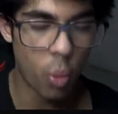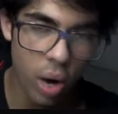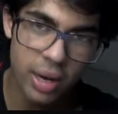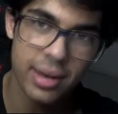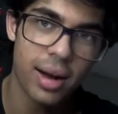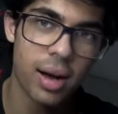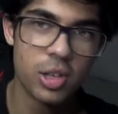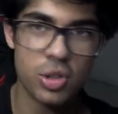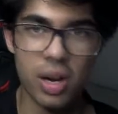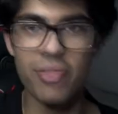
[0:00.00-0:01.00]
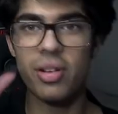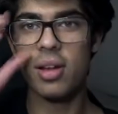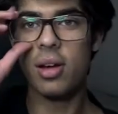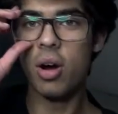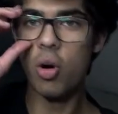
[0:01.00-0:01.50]
1 in 100 I've
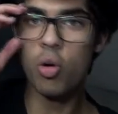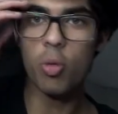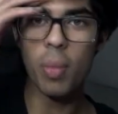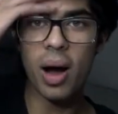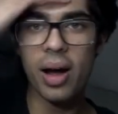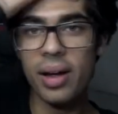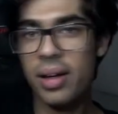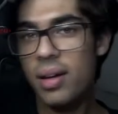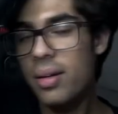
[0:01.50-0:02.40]
hit. Oh my.